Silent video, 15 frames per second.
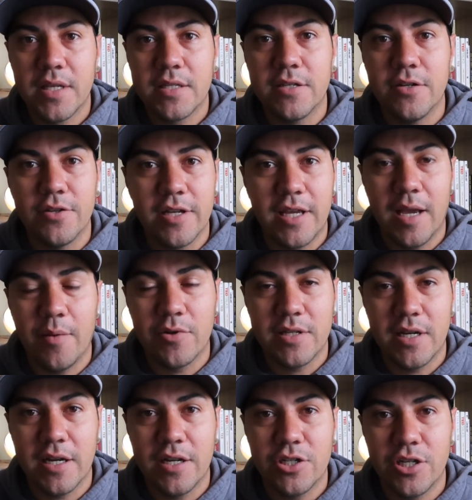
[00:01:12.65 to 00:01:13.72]
So the
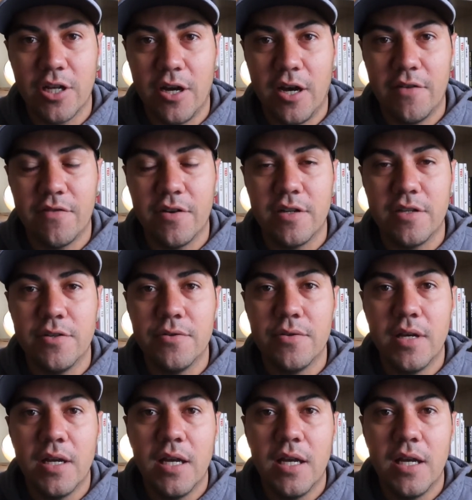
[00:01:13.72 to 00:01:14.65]
camera's not going to shut off on you.